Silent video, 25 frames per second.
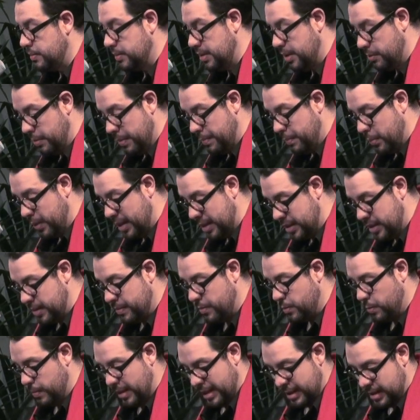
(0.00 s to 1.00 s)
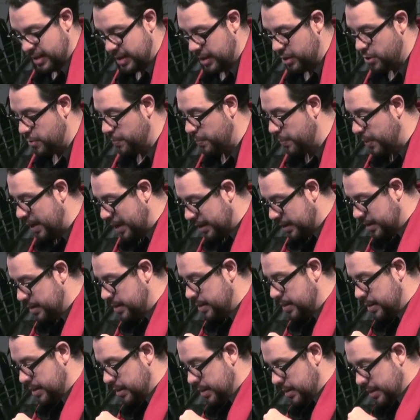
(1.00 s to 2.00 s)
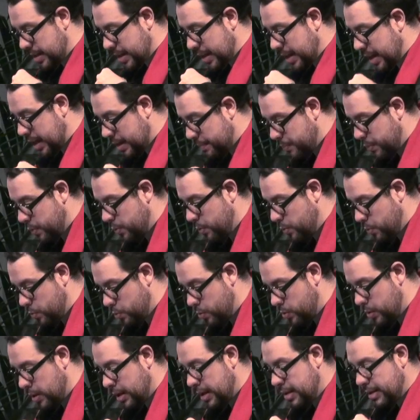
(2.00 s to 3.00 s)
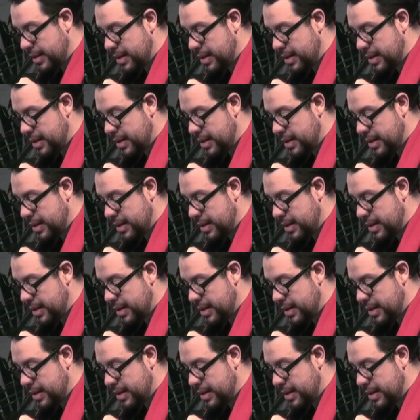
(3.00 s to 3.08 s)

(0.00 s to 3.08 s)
the repressive urbanization practices that had produced